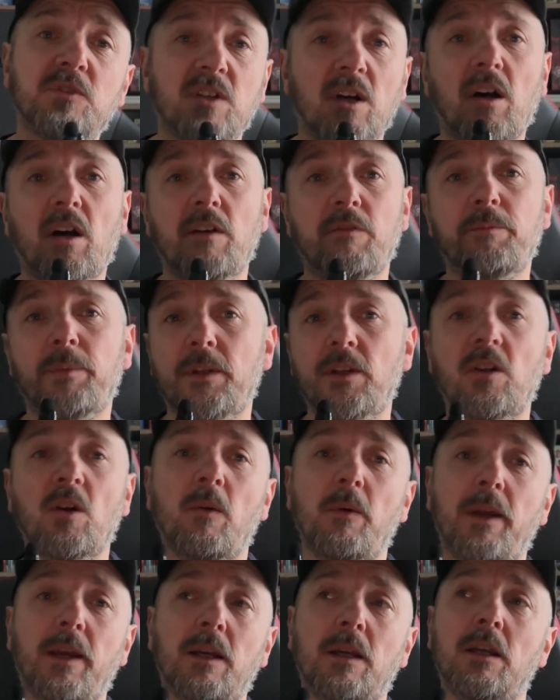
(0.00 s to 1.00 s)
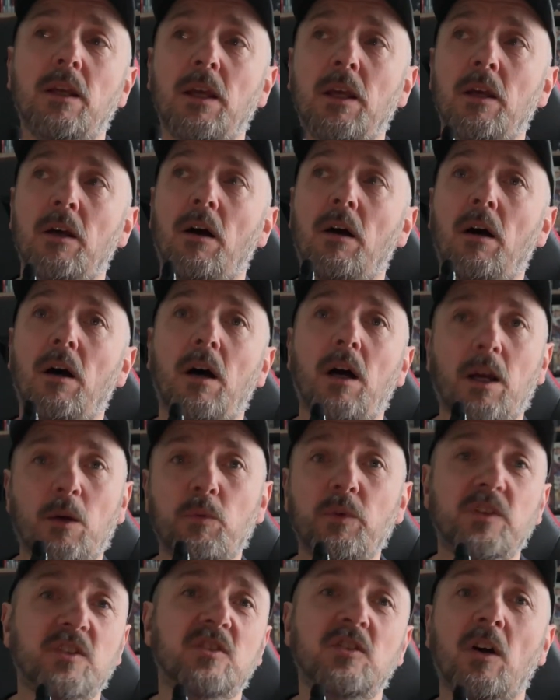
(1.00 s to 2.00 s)
that I've been doing, I
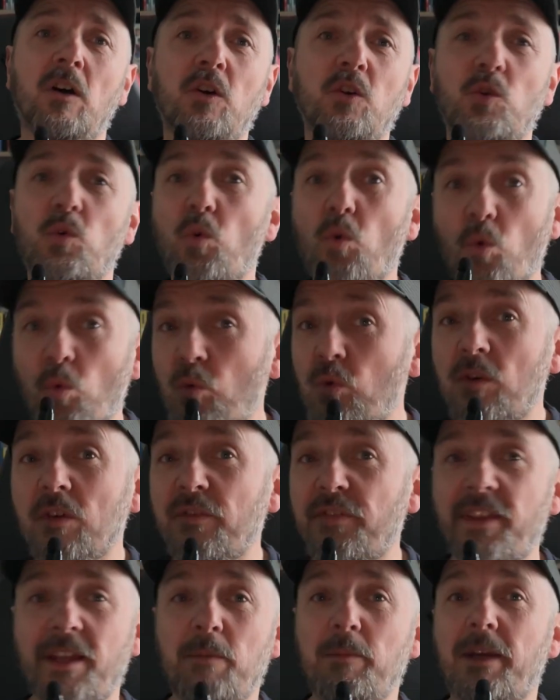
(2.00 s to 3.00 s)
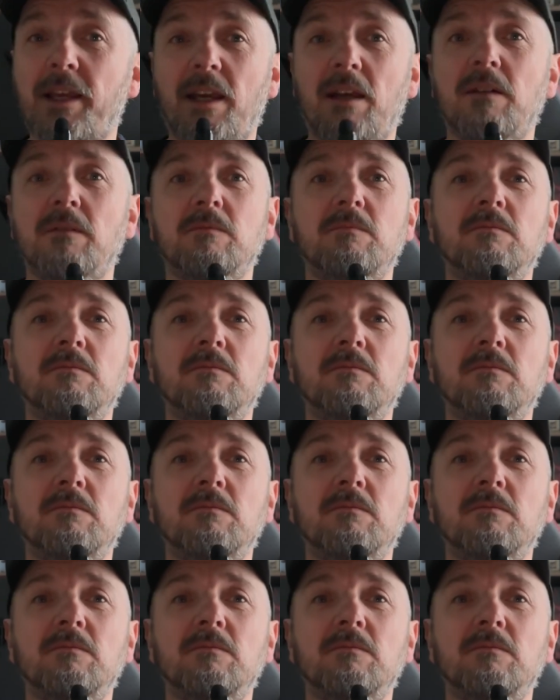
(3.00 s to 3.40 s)
would start on all of them again.